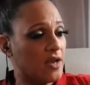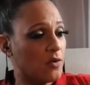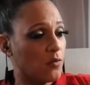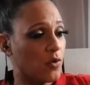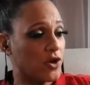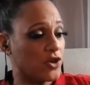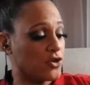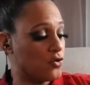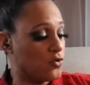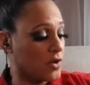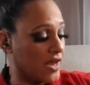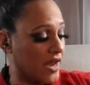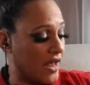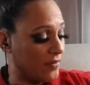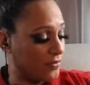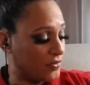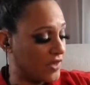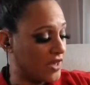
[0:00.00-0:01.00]
where you
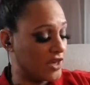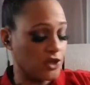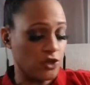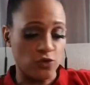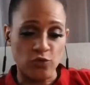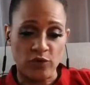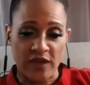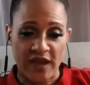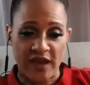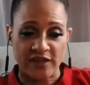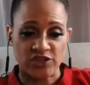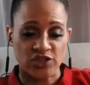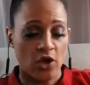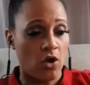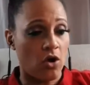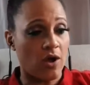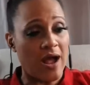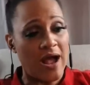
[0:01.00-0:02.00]
can't think, you can't
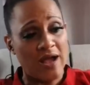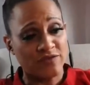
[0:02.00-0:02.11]
talk.